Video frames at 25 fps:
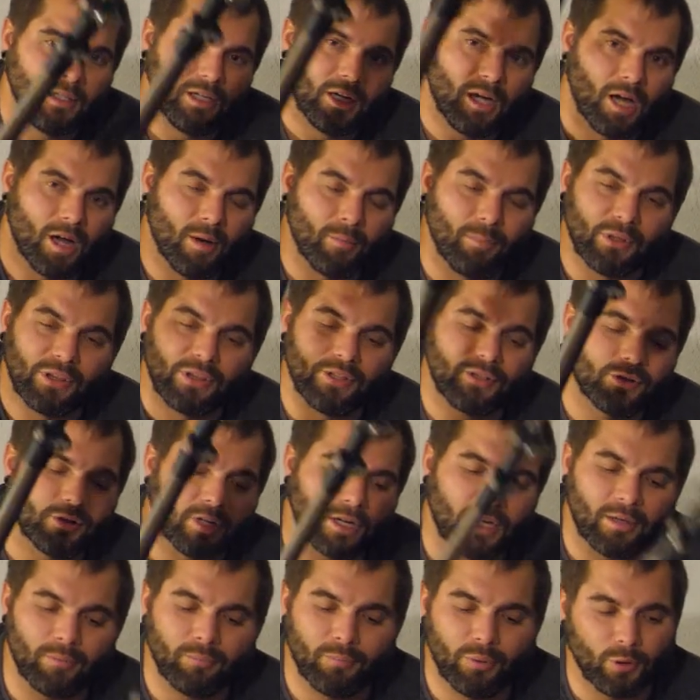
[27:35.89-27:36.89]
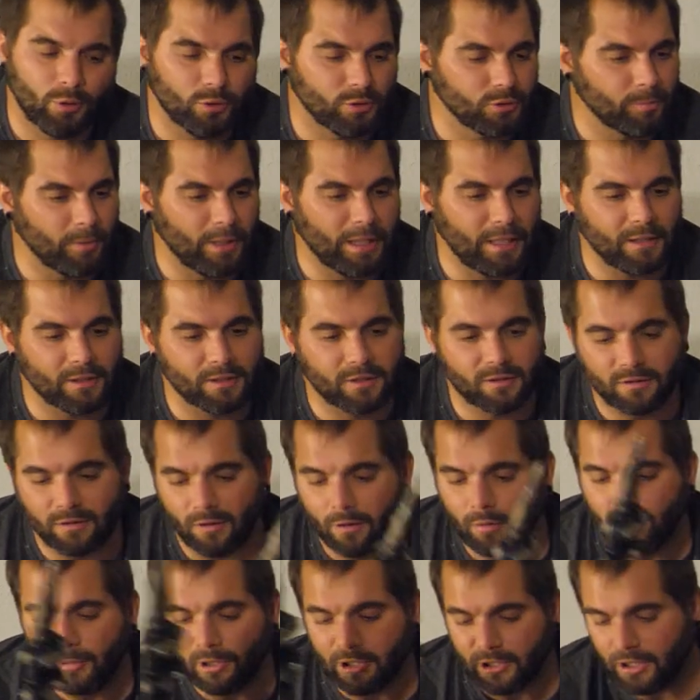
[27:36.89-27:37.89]
Uh, but the trekking poles make it
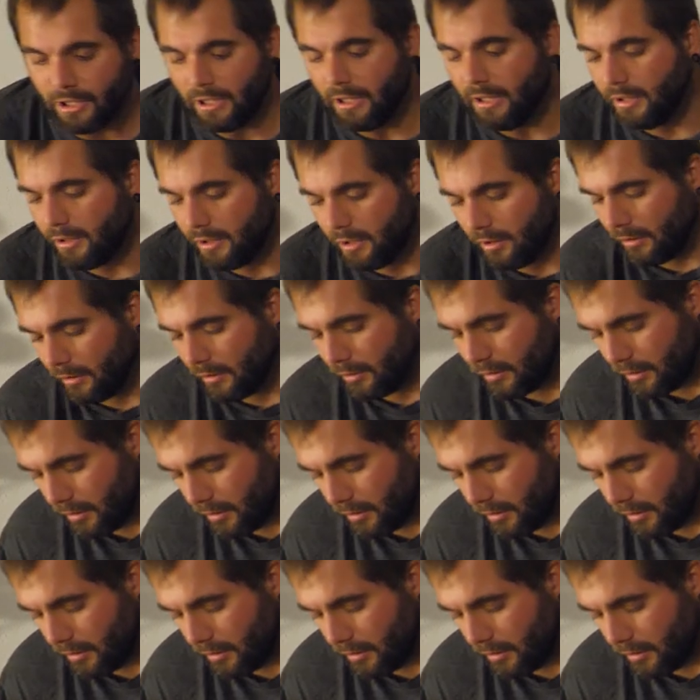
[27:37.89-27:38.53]
so much easier.